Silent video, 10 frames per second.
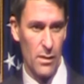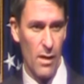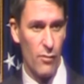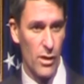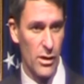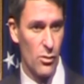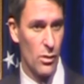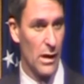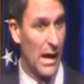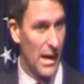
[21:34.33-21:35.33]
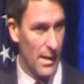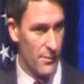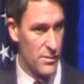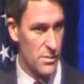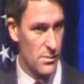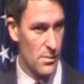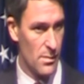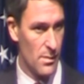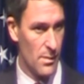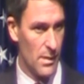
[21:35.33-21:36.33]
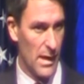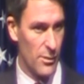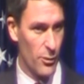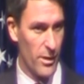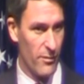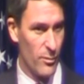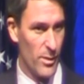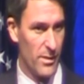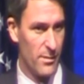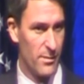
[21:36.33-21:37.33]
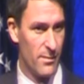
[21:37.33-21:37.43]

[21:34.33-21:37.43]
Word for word: governing your lives, not your government,